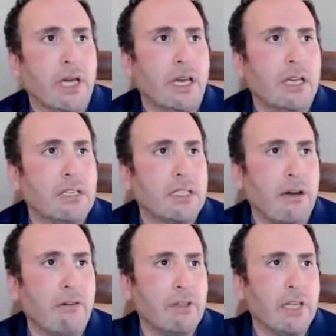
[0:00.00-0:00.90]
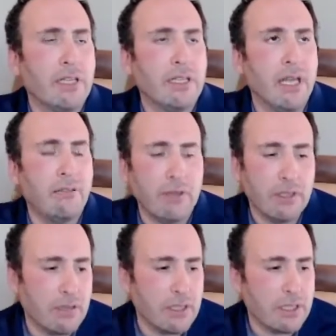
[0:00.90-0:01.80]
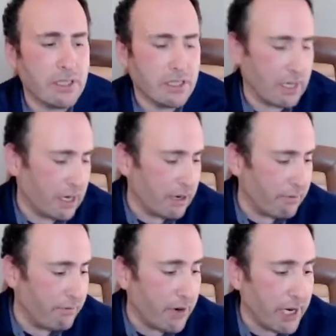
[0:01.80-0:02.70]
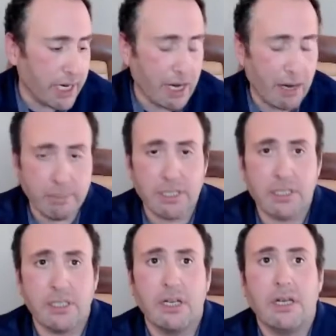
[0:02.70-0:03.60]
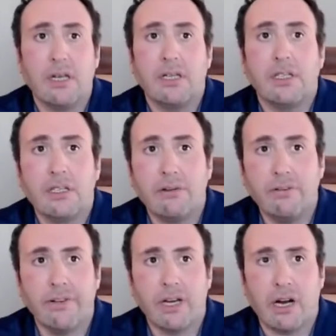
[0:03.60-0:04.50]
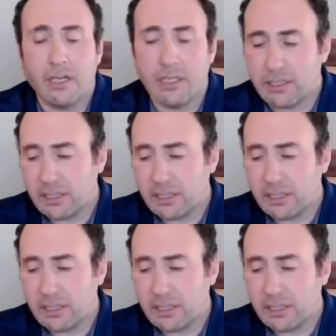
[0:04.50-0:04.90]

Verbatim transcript: he discovered that in Denver, there's this uh, very accomplished terrific artist.